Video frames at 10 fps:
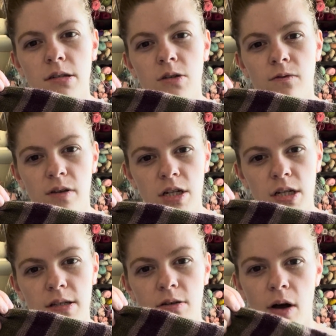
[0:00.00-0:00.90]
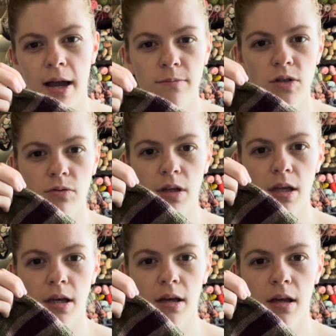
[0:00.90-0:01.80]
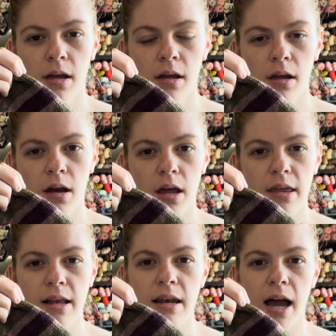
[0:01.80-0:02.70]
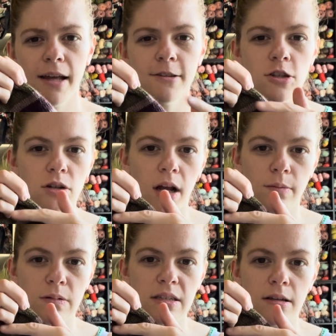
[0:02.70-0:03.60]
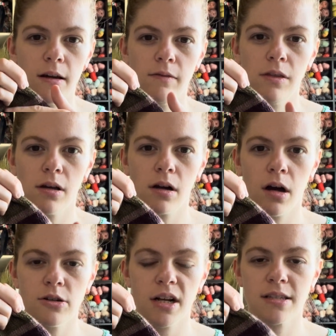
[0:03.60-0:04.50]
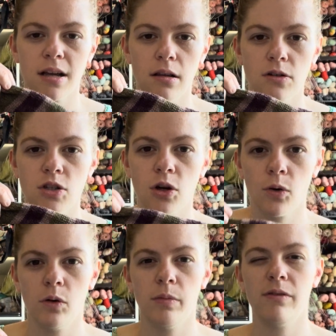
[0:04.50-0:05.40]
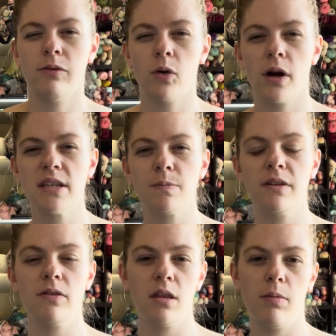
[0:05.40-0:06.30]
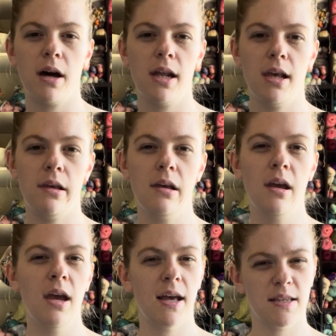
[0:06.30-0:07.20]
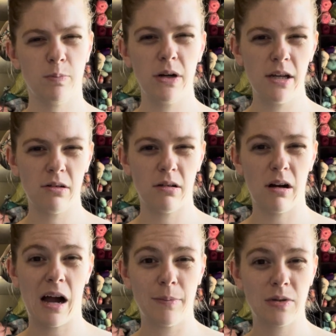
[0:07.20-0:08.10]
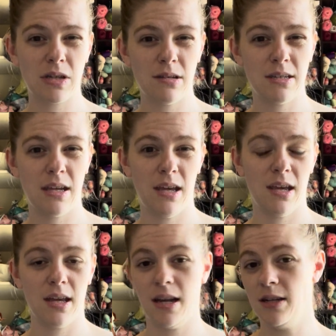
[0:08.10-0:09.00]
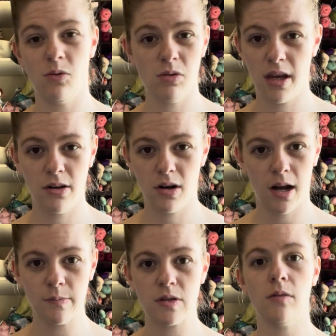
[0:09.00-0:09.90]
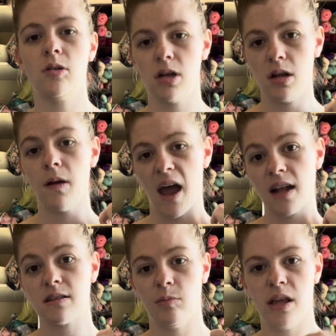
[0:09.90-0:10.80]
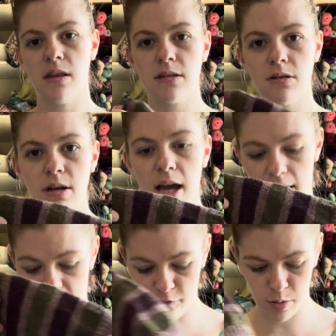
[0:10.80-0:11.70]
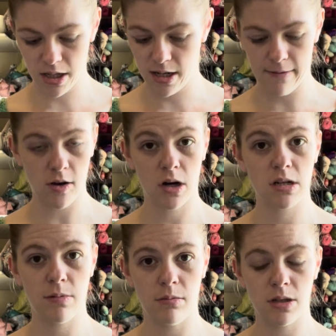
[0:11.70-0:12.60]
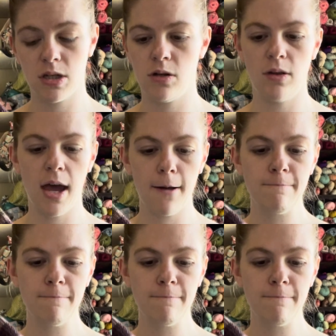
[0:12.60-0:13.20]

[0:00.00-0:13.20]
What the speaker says: to finish it. So I'm doing, I think, 9 stripes of the contrast colors total before I split for the body. It's pretty cropped tank, and I don't like crop, so I'm gonna add some length to it. I have plenty of yarn to be able to do that.